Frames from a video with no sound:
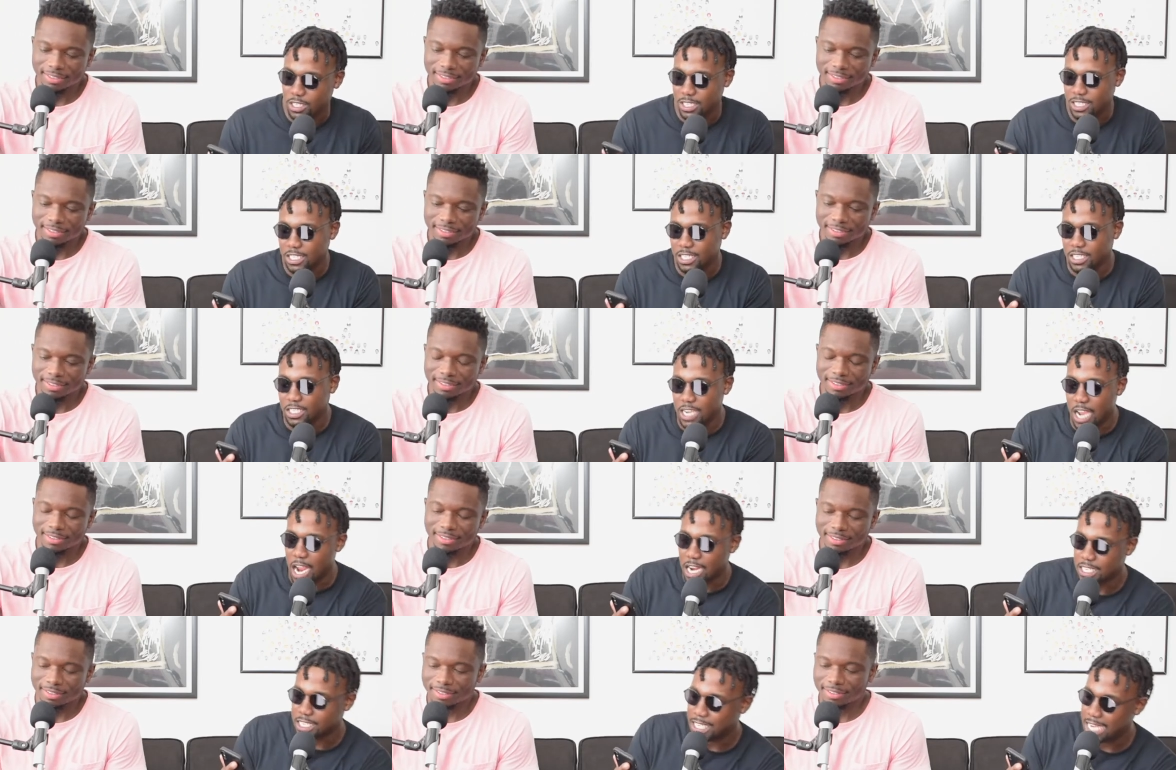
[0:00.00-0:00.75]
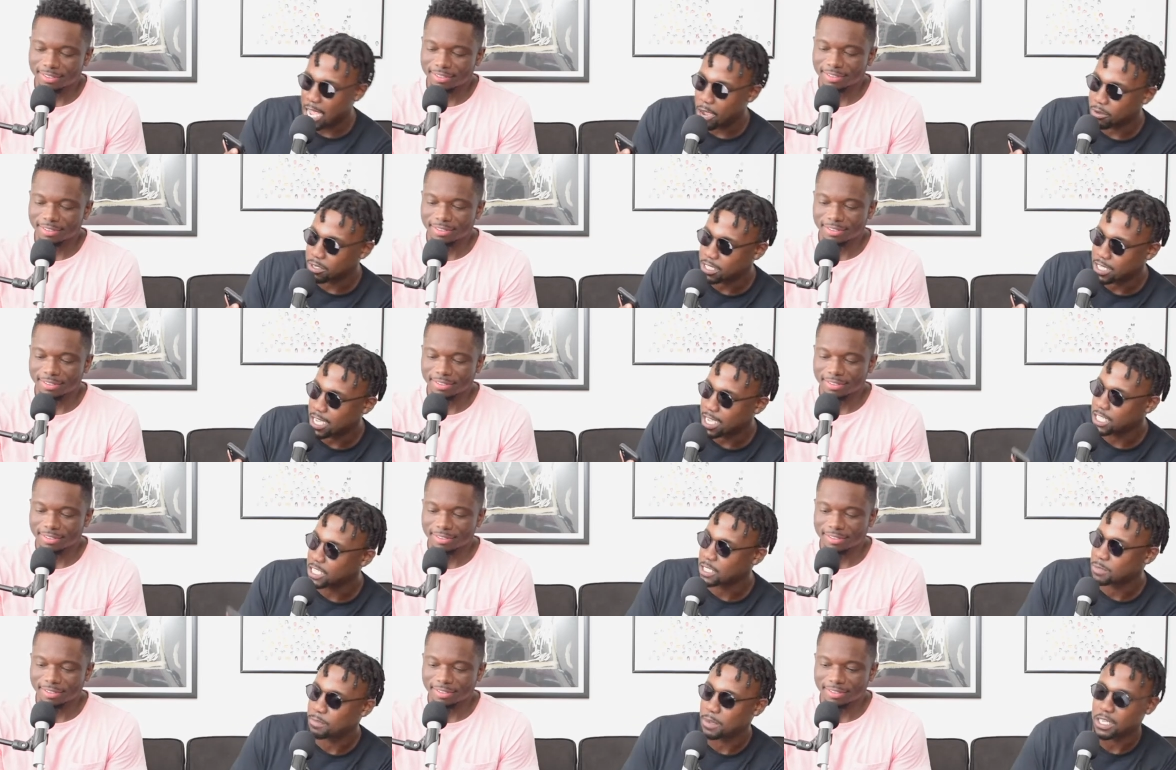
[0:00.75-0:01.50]
Speaker 1: This is Josh, and that was
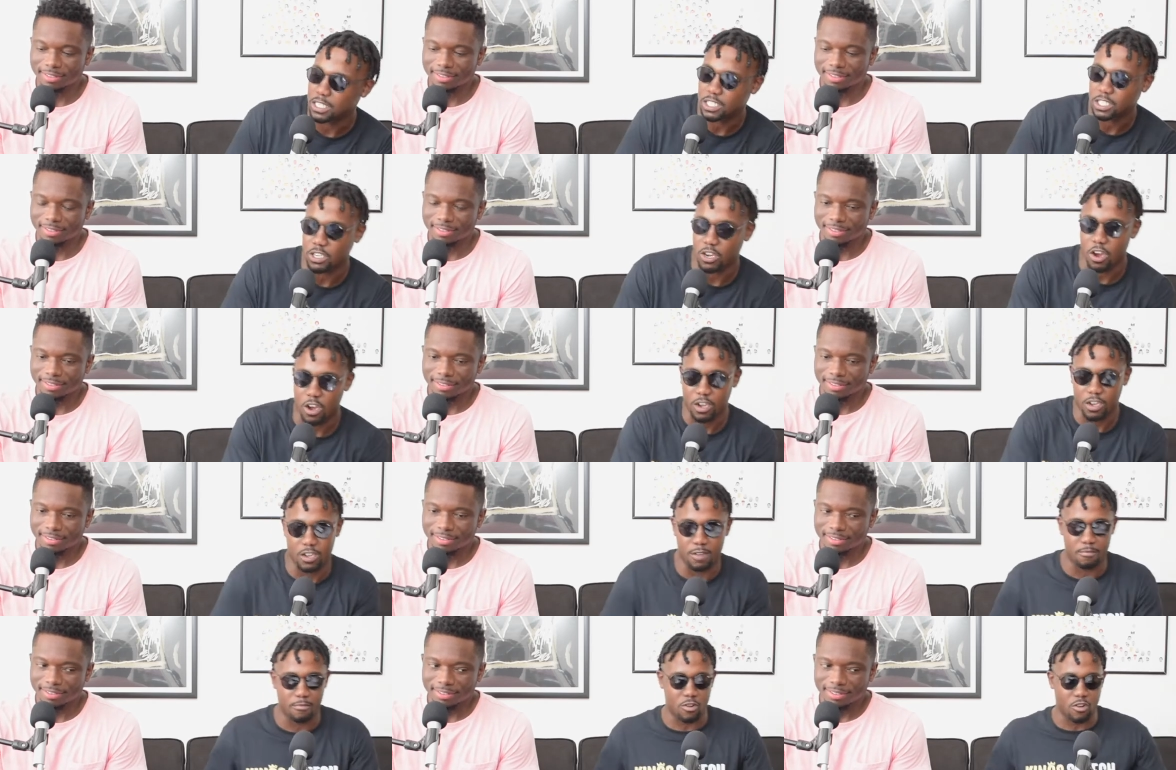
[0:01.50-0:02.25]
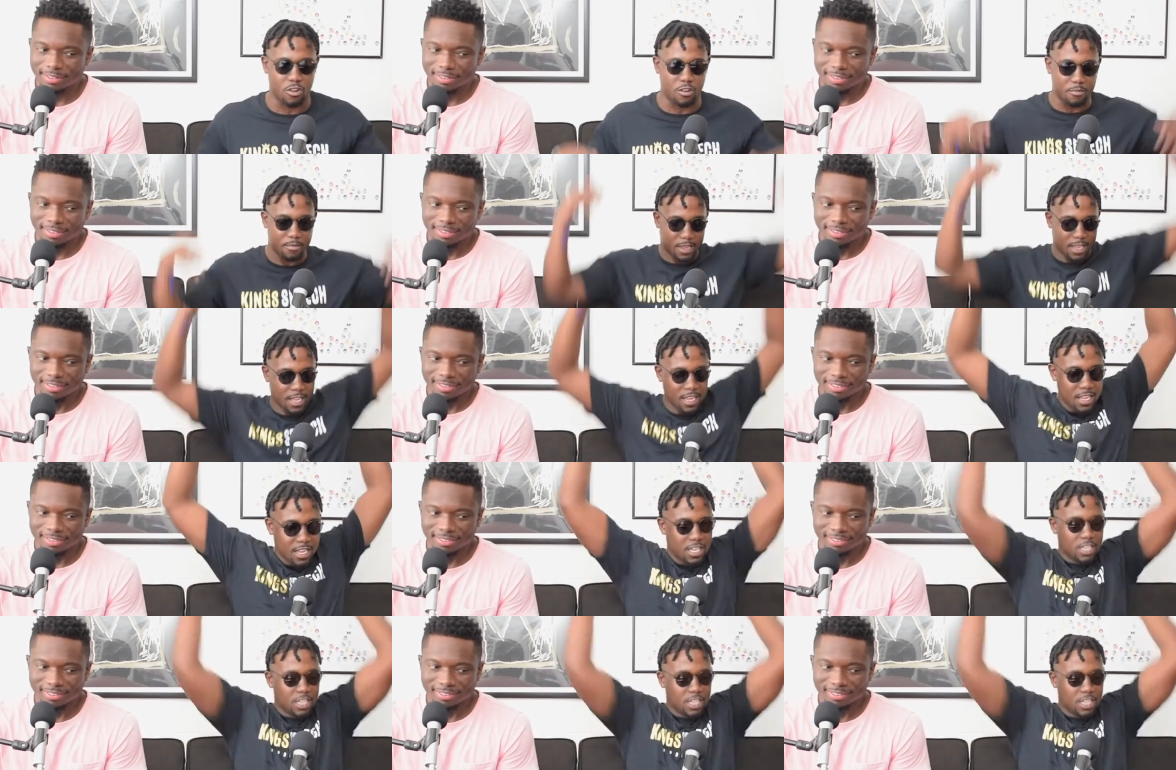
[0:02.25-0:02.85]
Kings Speech Talk. Come on, man.